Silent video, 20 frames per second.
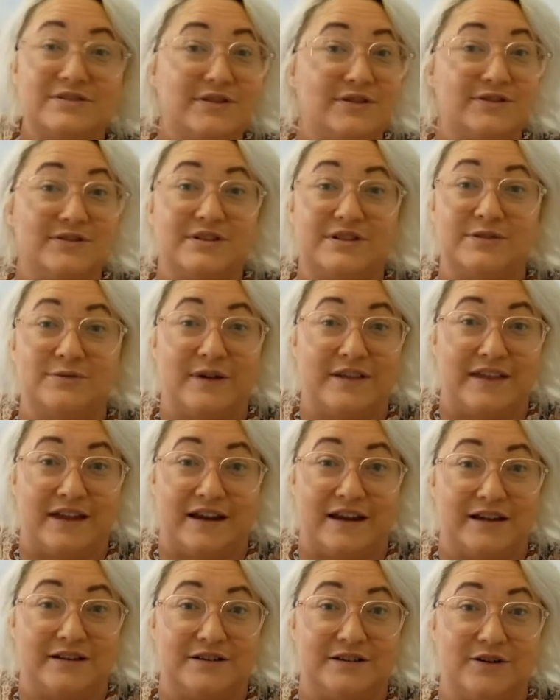notes to where they
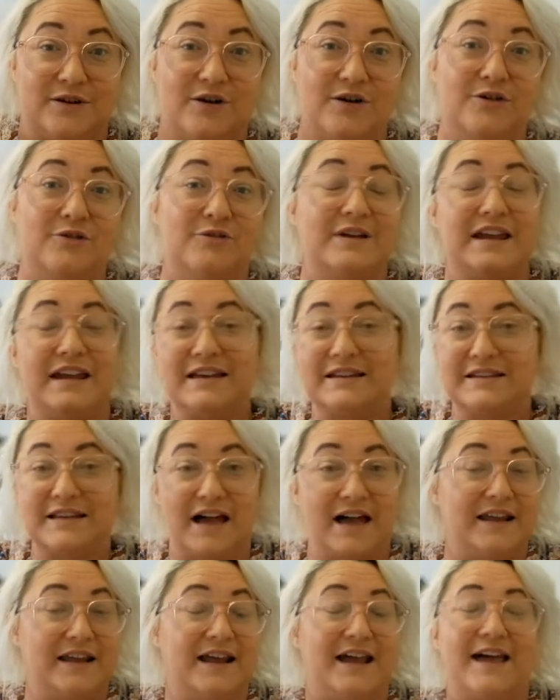need to go in
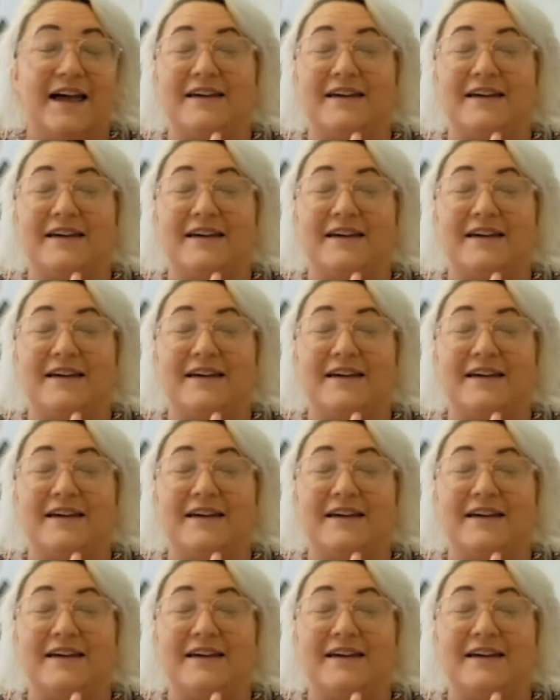Tana